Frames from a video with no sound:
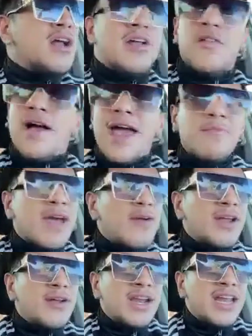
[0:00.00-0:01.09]
like, hey, man, we
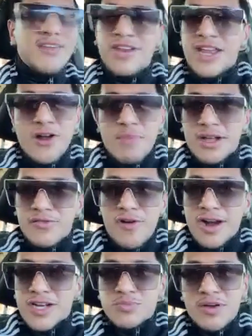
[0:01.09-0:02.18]
didn't really even hear about the
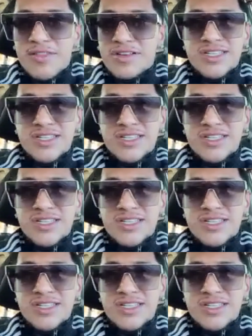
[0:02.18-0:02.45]
Vargas brothers